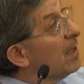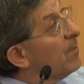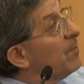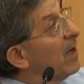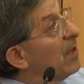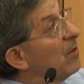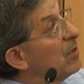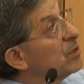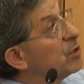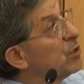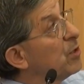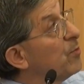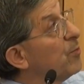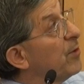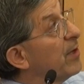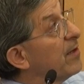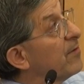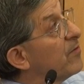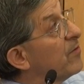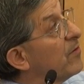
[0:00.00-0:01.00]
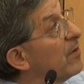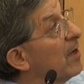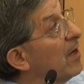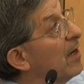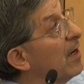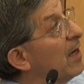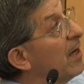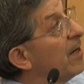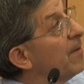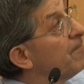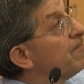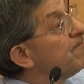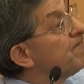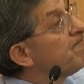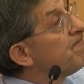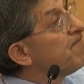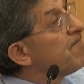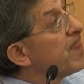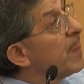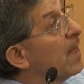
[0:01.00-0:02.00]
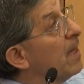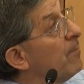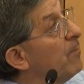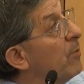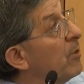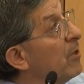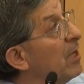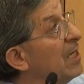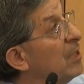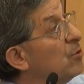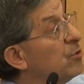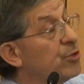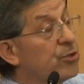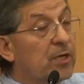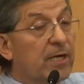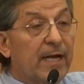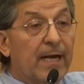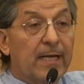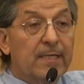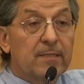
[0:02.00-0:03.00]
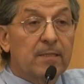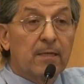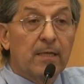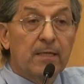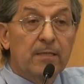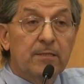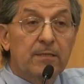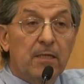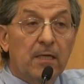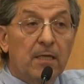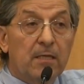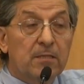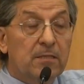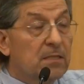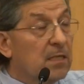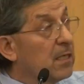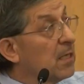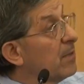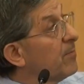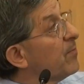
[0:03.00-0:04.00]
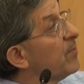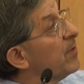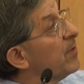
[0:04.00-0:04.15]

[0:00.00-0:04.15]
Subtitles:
but also with very loose characteristics in